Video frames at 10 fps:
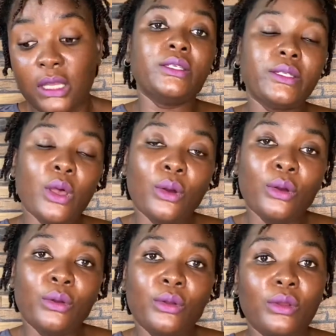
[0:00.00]

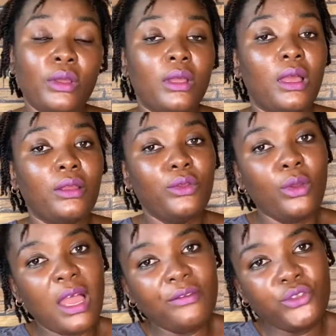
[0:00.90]
So you
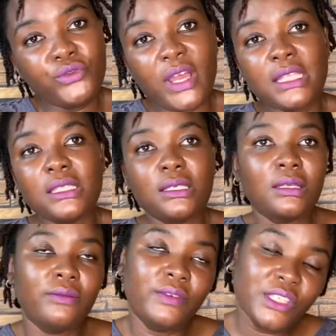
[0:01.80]
have to first
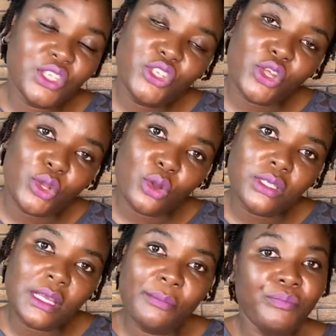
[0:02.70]
visit your
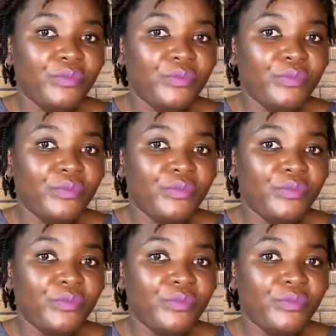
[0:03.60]
doctor.